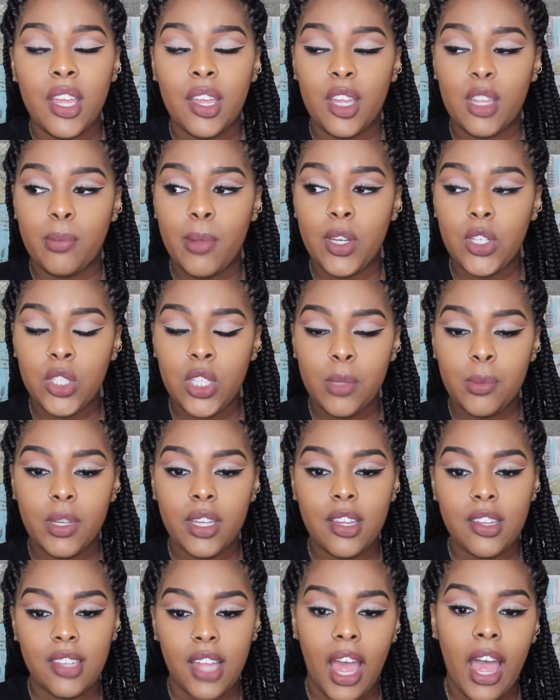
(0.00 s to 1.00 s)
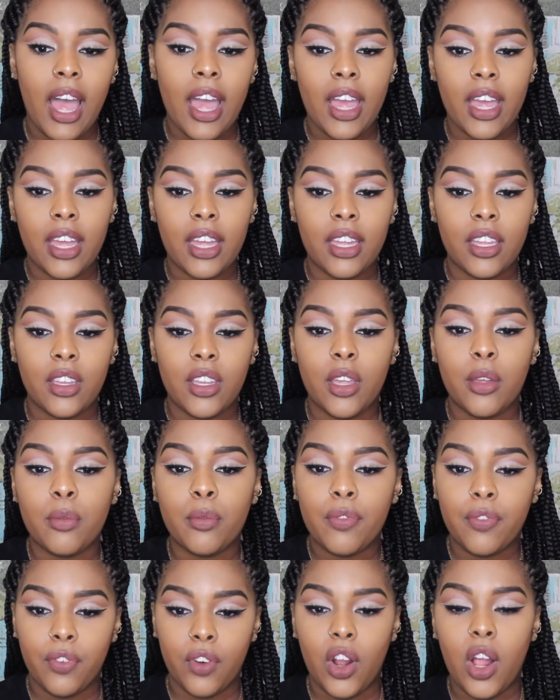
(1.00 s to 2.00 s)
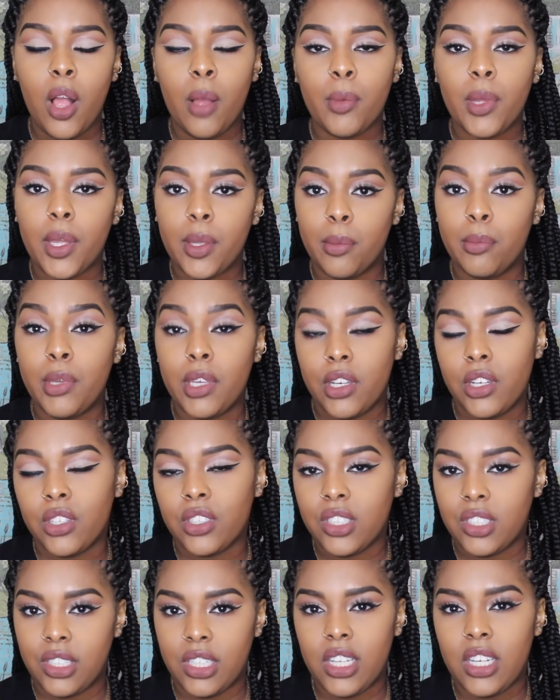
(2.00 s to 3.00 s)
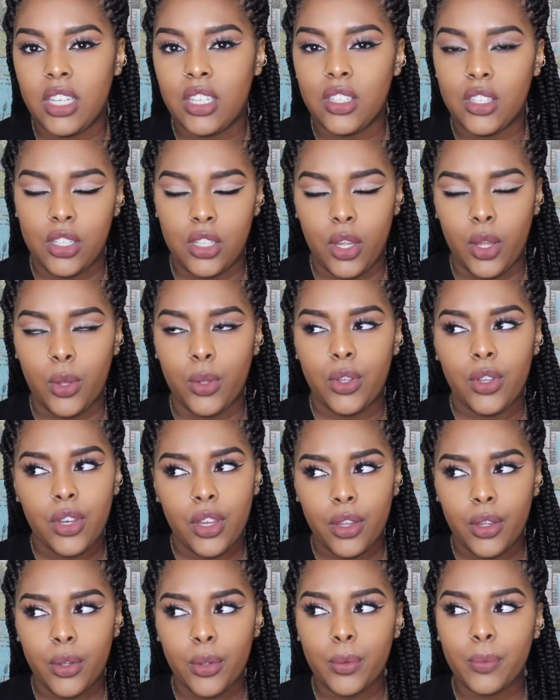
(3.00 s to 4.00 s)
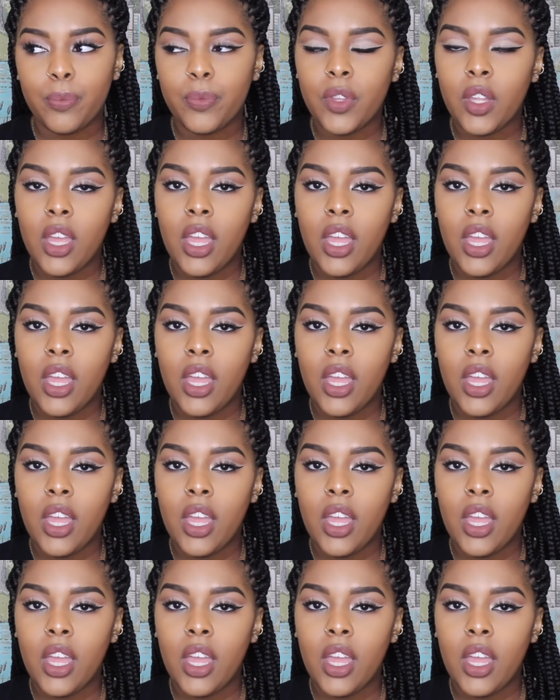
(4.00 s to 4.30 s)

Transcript: especially because I am from a bigger city, so you know,